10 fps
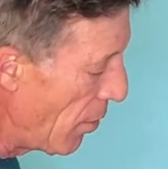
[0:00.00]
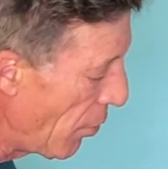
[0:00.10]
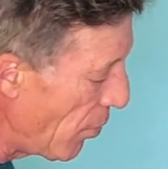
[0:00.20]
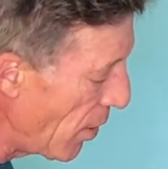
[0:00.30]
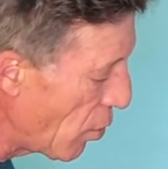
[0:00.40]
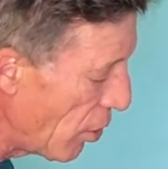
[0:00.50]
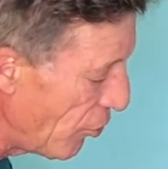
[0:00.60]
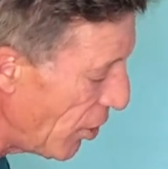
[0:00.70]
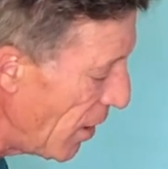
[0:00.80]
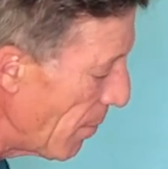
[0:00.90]
the 3 chord
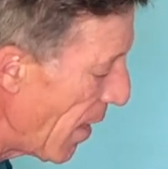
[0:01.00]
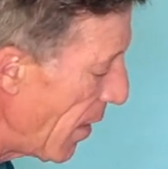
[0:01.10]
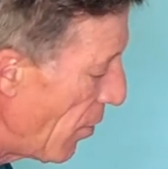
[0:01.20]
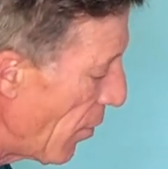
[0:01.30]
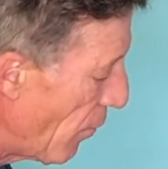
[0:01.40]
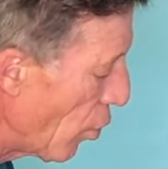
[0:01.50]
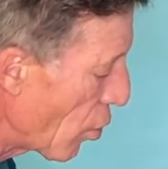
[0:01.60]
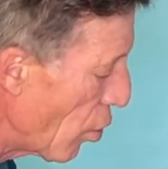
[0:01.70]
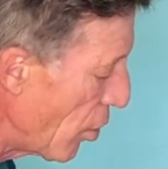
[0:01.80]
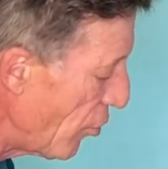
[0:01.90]
is E minor, the
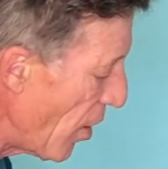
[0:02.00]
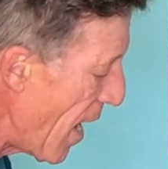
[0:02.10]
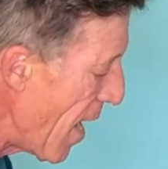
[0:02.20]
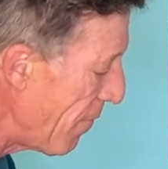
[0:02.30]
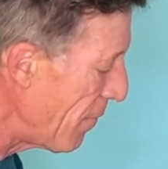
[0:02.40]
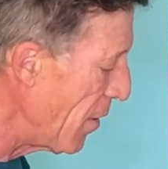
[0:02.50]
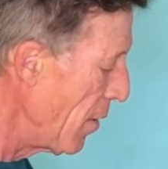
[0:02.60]
4 chord is F,